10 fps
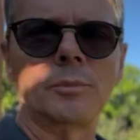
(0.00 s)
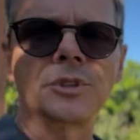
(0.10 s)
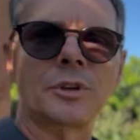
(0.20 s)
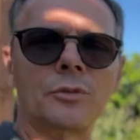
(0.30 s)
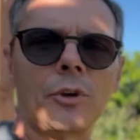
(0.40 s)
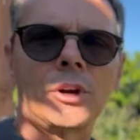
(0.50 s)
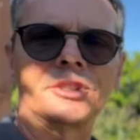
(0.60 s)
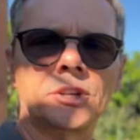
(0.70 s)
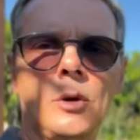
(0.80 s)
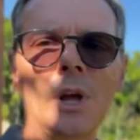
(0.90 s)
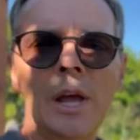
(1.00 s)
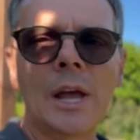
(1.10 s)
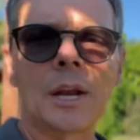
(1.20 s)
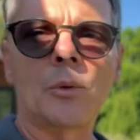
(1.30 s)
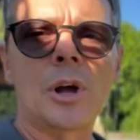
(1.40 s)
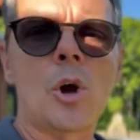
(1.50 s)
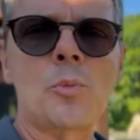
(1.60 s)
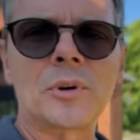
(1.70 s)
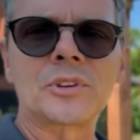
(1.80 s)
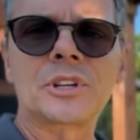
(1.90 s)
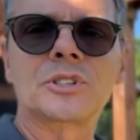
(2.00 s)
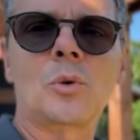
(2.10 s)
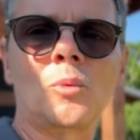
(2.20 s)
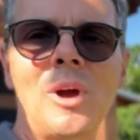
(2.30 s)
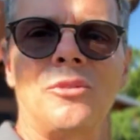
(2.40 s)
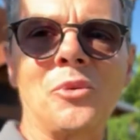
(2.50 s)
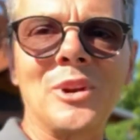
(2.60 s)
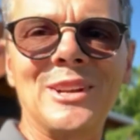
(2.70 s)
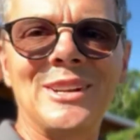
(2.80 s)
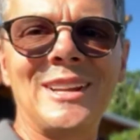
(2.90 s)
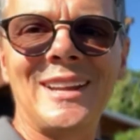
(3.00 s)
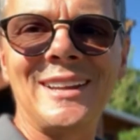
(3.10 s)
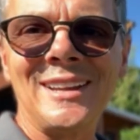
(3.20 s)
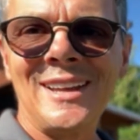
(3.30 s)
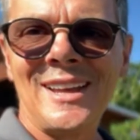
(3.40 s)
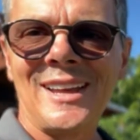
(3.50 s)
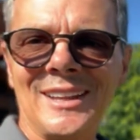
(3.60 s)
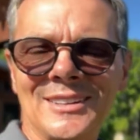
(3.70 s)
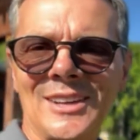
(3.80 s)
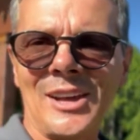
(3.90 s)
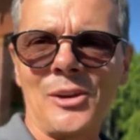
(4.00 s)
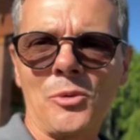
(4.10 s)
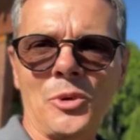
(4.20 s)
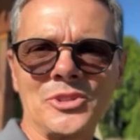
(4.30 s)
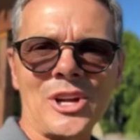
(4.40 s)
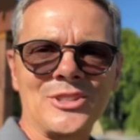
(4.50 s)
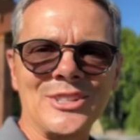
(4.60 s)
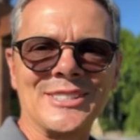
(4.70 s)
so far. So anyway, I hope everything's going well for you today. And we'll talk to you